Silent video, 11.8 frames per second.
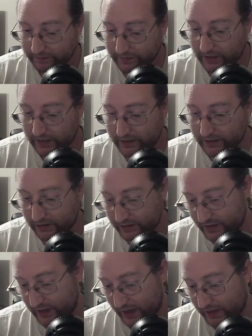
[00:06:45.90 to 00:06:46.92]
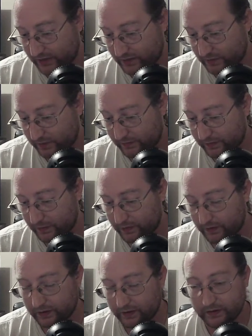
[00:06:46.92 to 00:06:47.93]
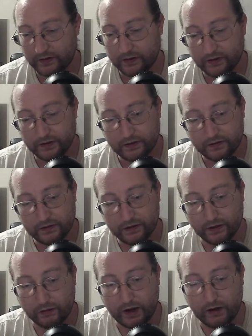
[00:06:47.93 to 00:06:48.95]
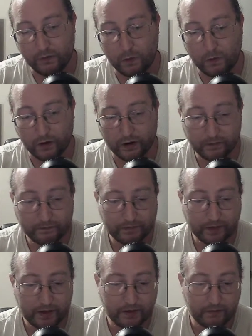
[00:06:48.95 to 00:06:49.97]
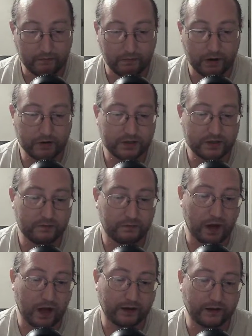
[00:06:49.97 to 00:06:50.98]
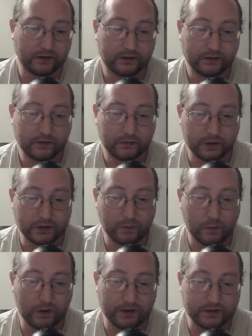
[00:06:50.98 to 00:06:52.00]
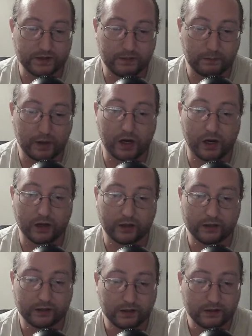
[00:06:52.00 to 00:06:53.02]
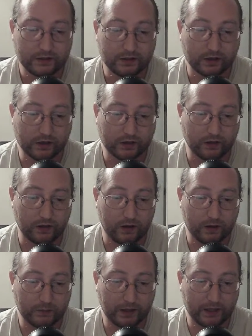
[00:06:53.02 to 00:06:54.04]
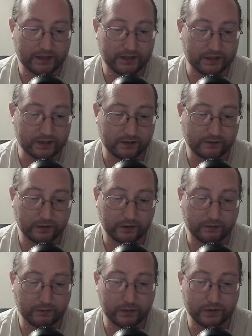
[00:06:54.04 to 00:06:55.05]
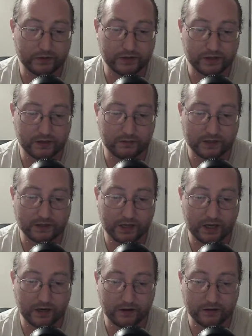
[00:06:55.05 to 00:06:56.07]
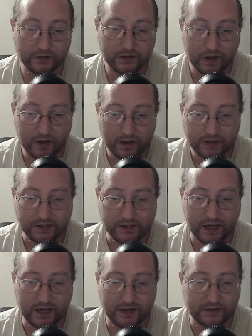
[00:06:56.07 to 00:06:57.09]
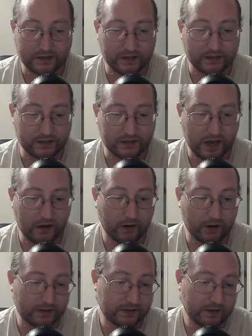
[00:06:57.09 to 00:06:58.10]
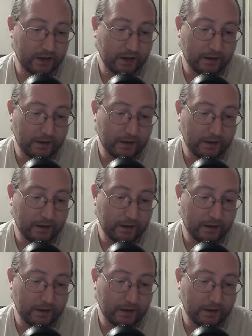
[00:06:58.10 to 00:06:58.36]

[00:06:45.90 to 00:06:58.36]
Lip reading: In those days, before the Great War, most of Motton was woods and bog, dark, long places full of moose and mosquitoes, snakes and secrets.